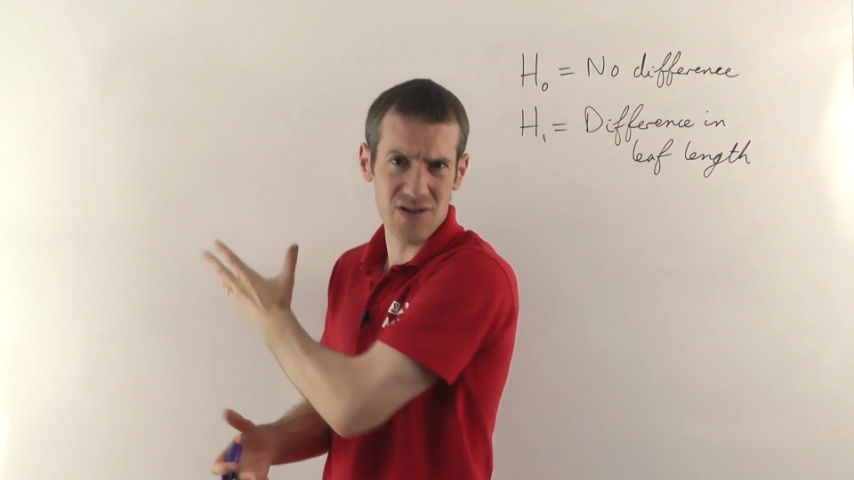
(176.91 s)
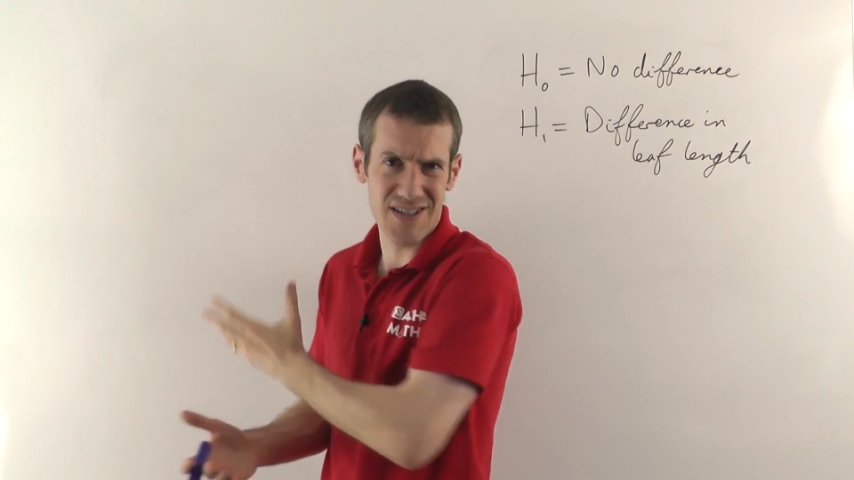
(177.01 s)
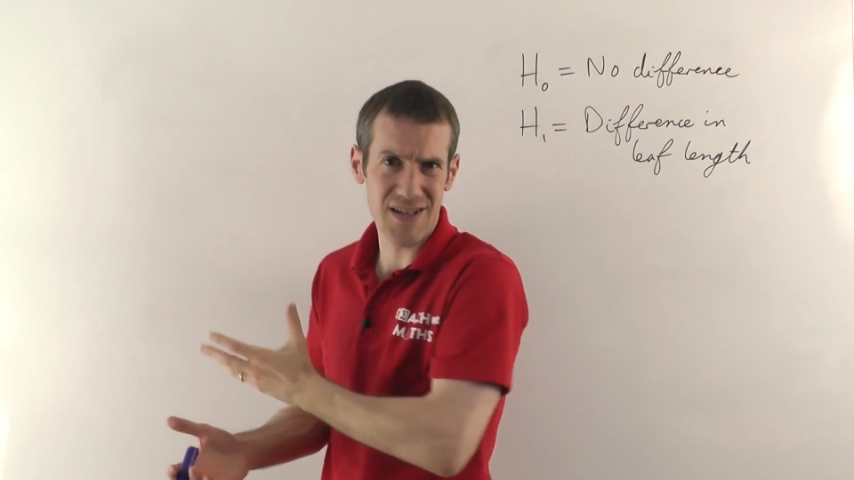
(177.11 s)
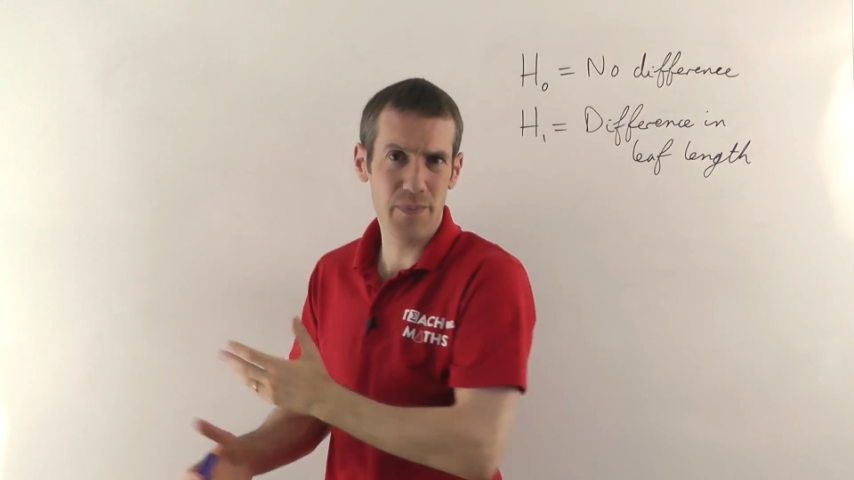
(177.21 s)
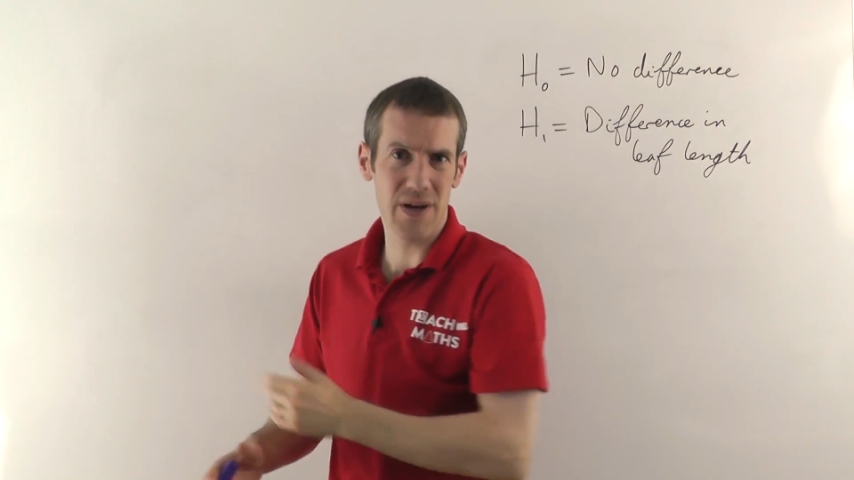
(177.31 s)
You'll
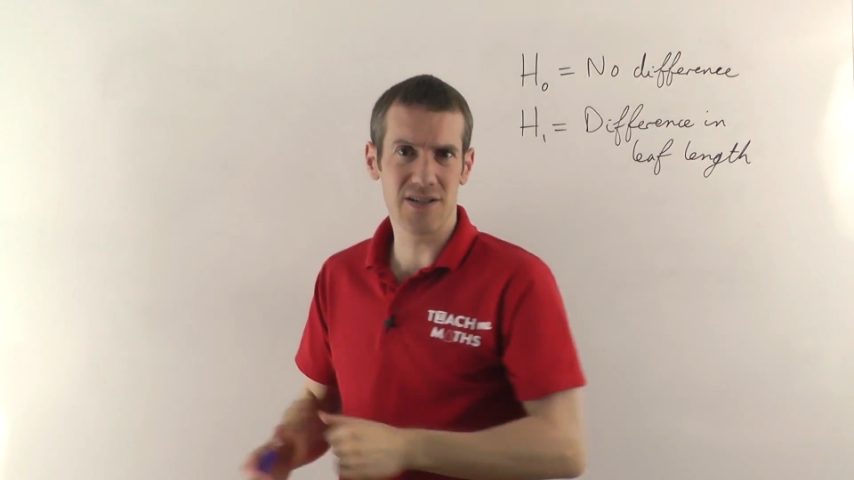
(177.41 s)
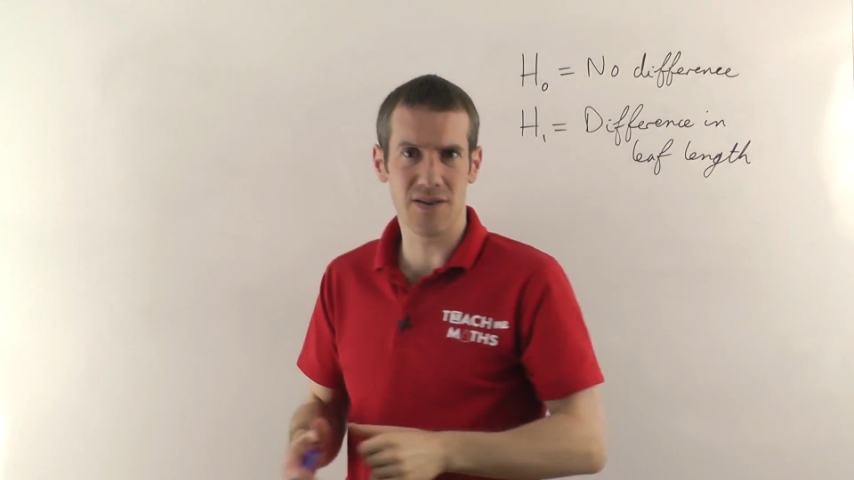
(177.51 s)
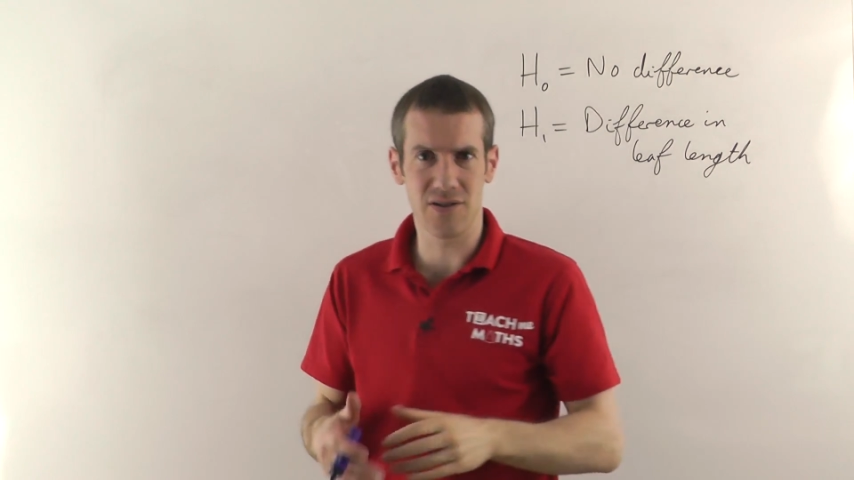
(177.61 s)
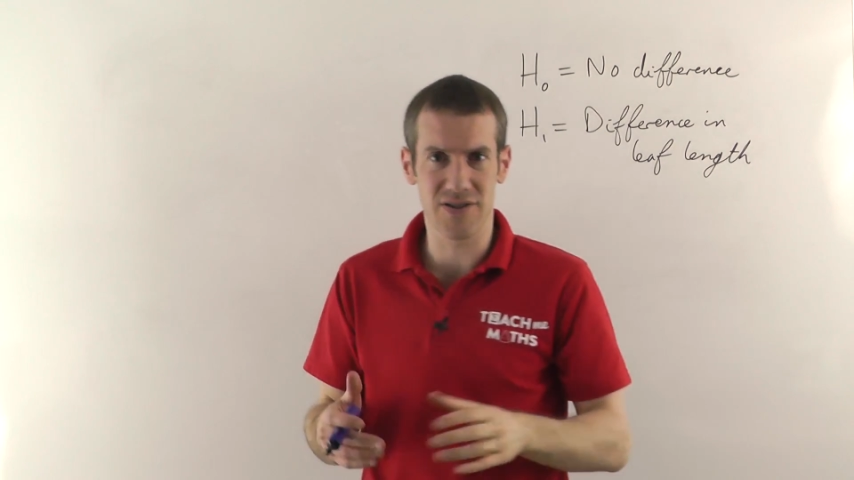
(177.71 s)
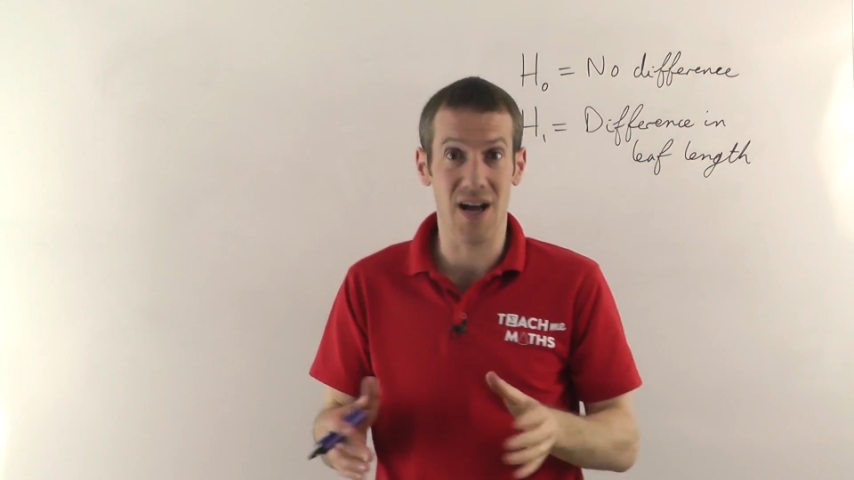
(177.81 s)
see the picture. You'll see,